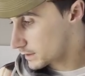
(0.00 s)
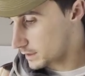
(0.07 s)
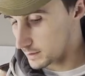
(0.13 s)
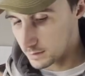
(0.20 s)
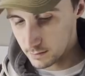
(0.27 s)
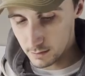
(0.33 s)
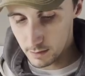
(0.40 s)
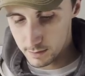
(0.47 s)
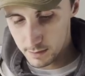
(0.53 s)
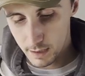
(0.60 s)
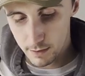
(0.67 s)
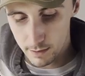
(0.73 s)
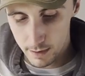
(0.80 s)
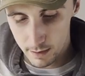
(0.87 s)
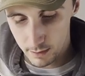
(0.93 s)
it's a
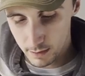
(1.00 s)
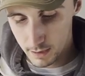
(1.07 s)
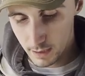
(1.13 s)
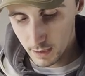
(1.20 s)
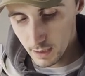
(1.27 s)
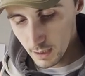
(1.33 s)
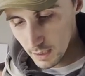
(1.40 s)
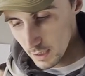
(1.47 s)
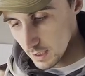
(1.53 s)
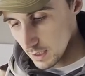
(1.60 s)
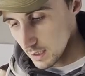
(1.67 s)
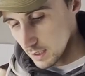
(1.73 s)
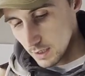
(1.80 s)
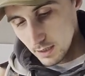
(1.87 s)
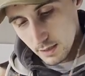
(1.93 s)
standard Allen key.
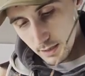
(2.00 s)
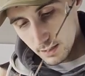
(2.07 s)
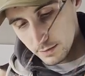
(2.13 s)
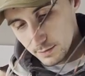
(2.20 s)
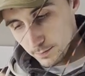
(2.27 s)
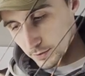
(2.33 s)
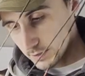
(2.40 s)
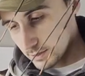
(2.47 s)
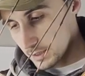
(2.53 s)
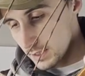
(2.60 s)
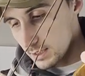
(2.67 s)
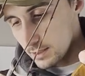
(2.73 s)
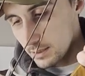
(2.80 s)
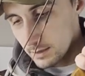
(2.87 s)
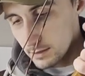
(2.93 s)
Uh, to put
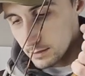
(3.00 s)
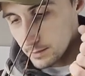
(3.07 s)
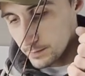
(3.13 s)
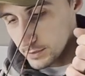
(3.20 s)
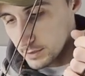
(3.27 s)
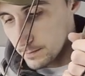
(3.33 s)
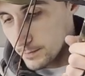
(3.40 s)
the to put the